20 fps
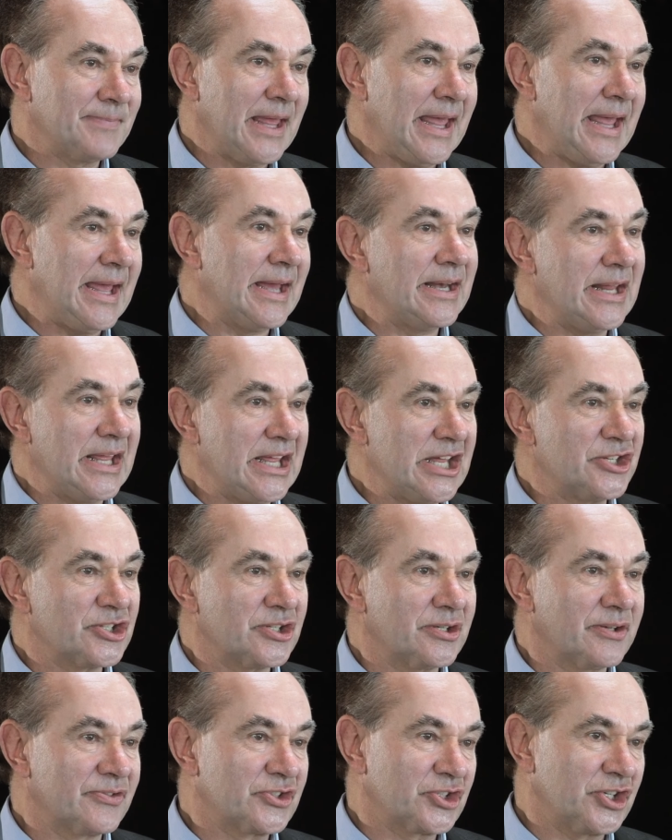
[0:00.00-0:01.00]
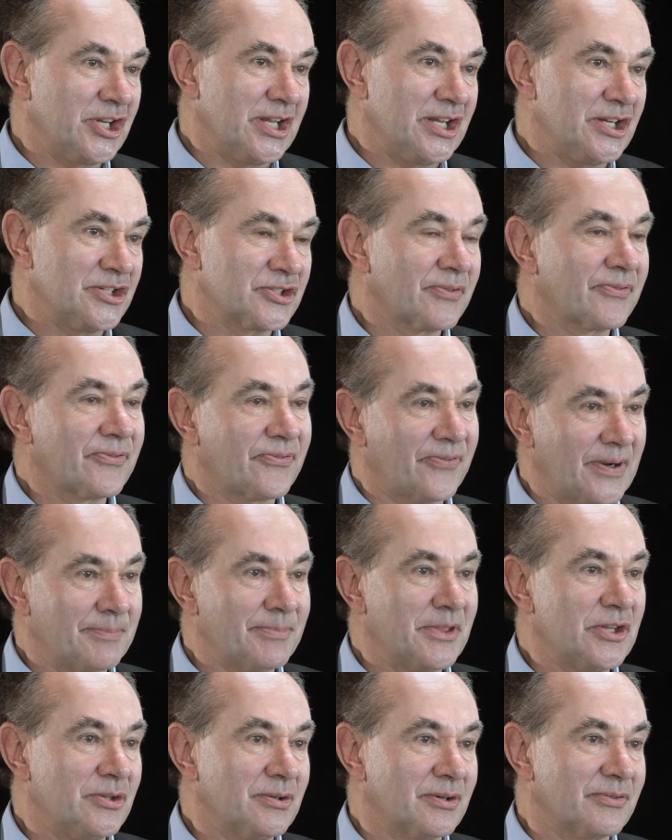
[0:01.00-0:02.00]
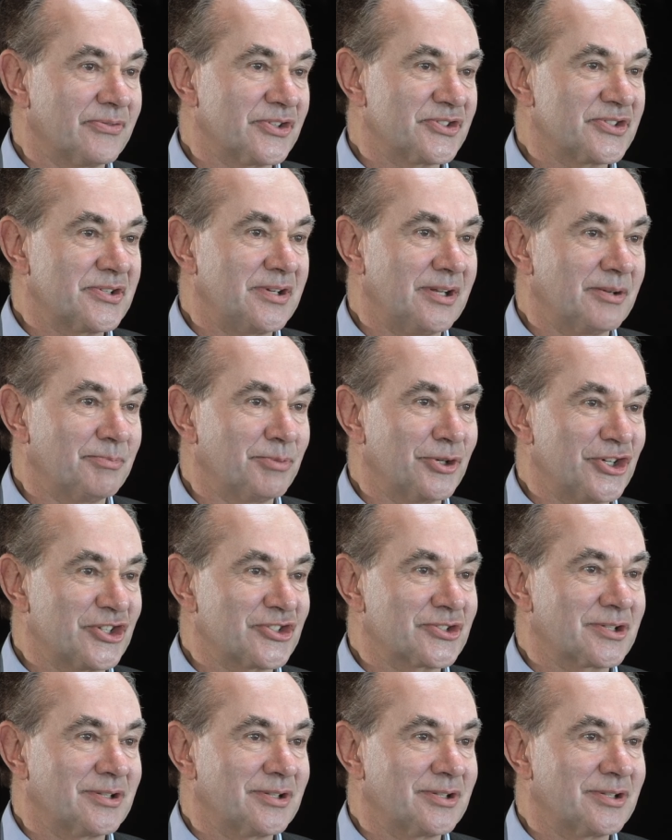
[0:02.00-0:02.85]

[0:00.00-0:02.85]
and Agent of Change from the University of British